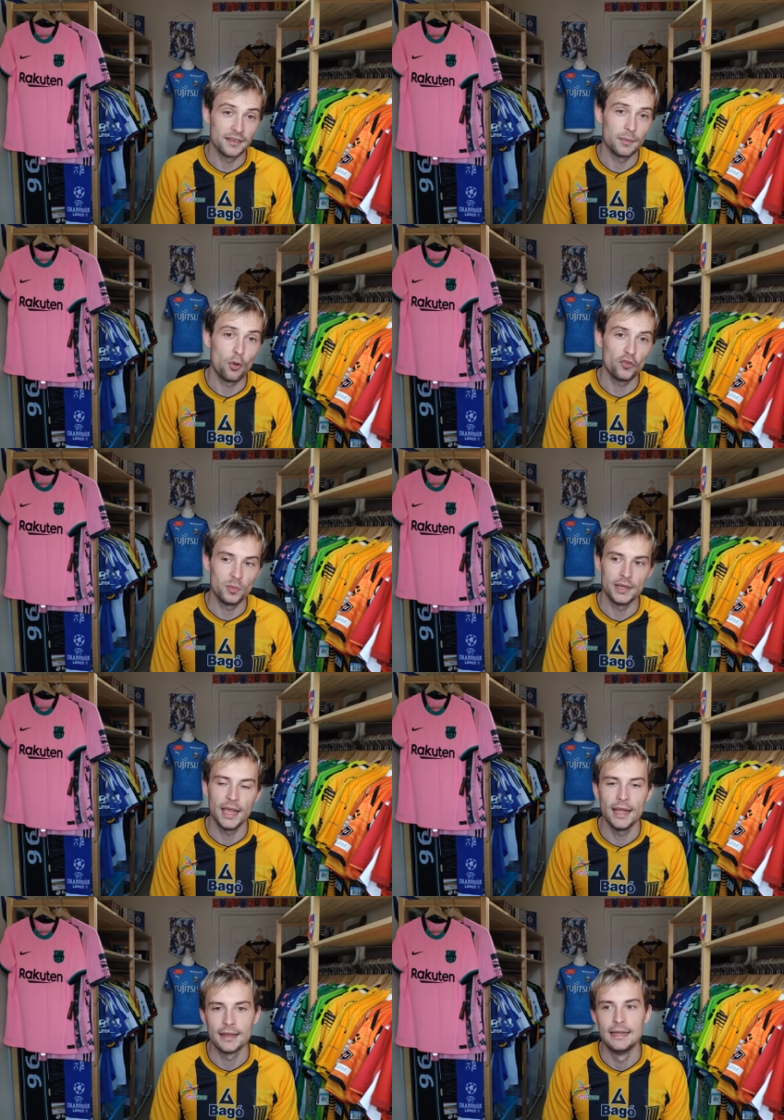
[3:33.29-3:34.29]
as I possibly
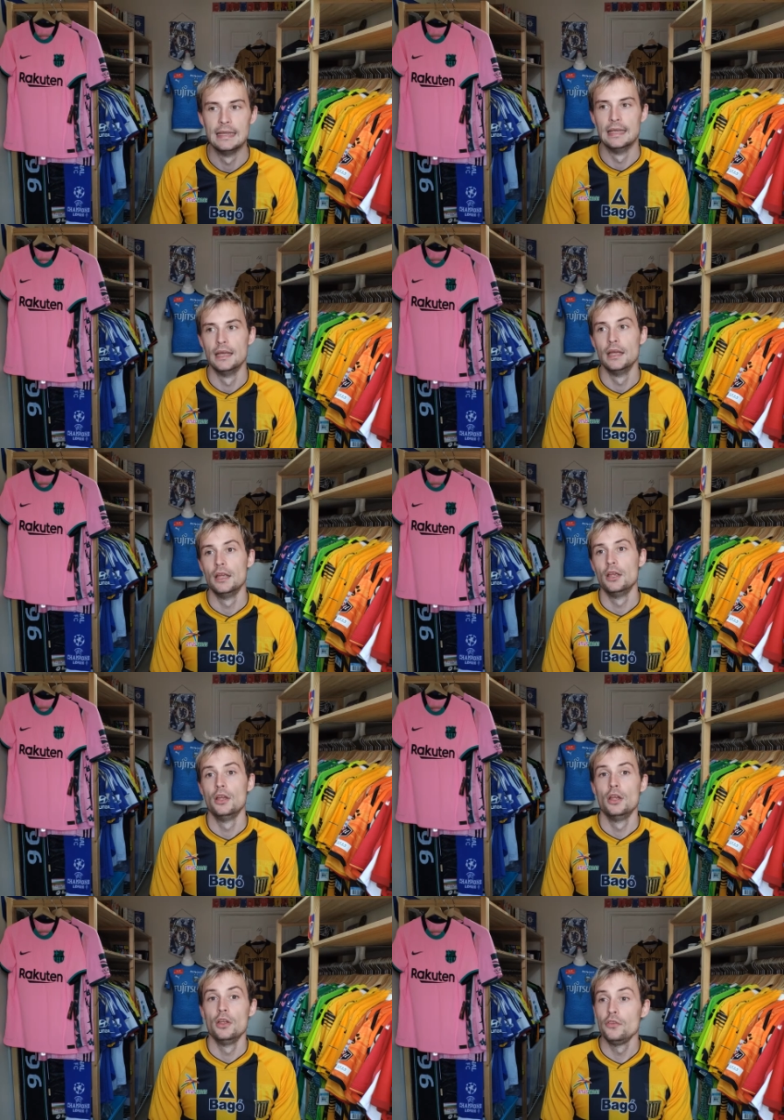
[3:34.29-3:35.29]
can.
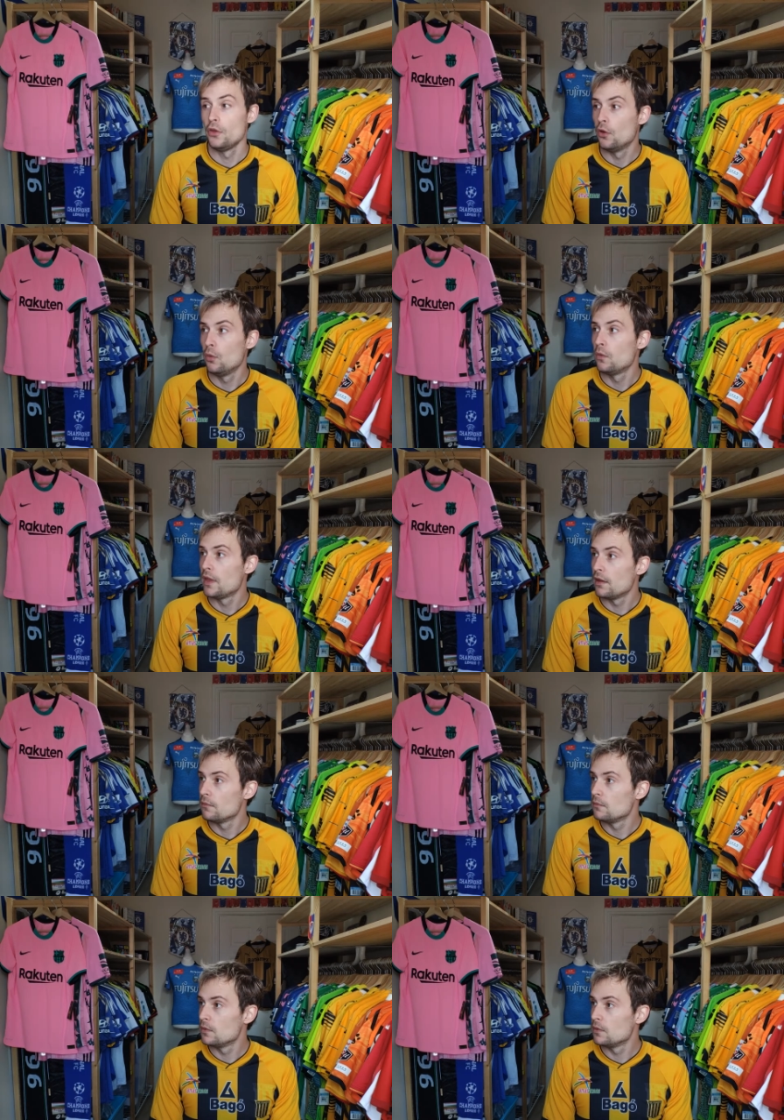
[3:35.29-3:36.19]
So that